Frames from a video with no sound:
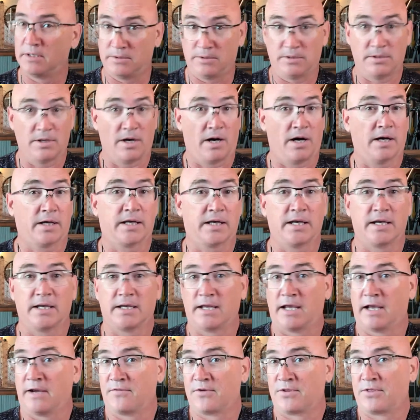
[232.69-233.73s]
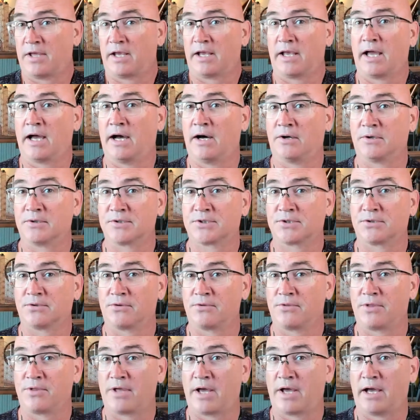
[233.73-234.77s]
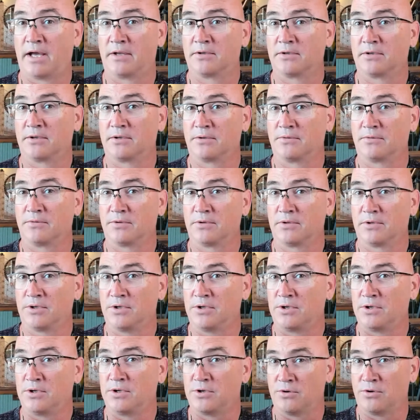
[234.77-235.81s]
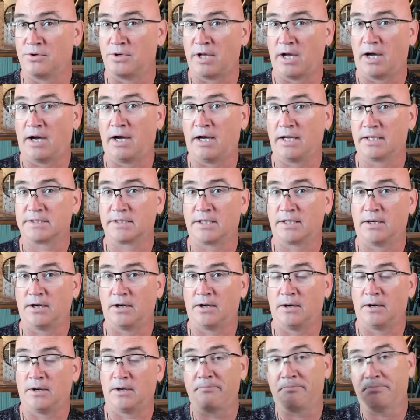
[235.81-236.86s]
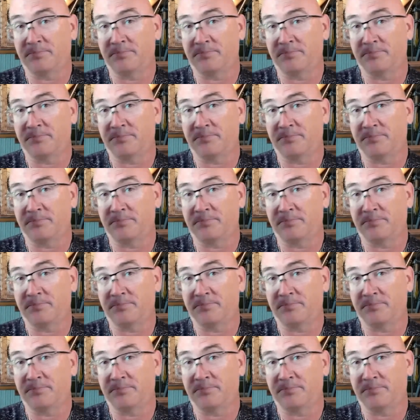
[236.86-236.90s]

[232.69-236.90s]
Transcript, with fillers: knocking everything out so that you're not um